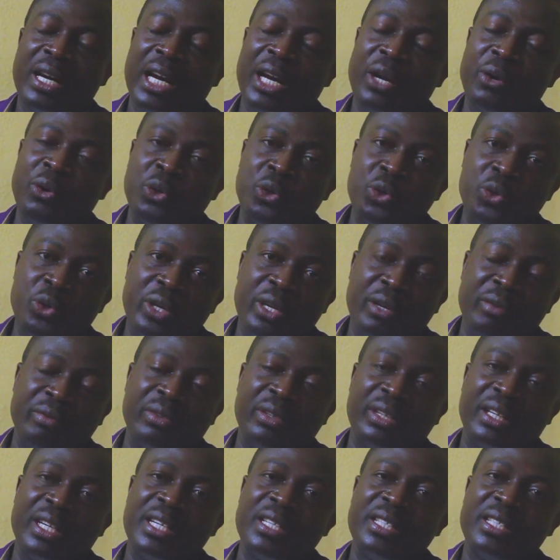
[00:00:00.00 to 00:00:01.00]
and also the
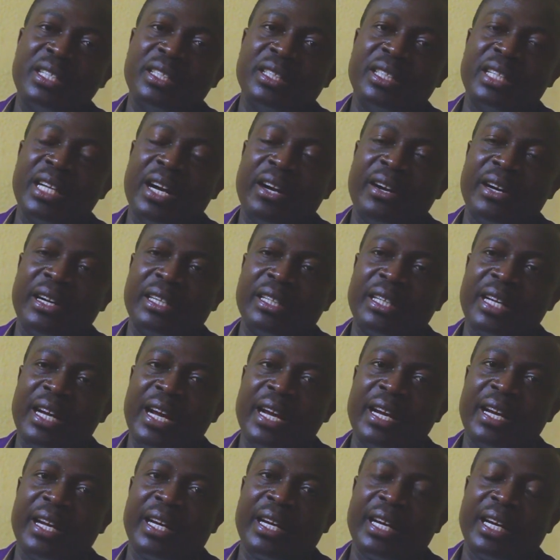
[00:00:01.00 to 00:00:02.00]
vocation director
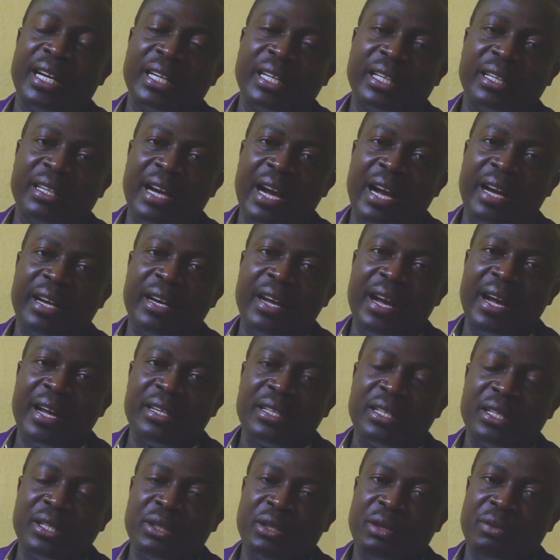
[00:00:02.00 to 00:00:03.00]
in the Catholic
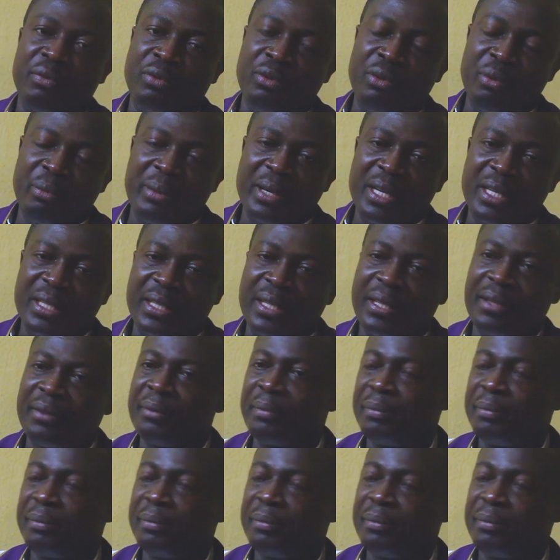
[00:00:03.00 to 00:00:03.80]
Archdiocese of Kumasi.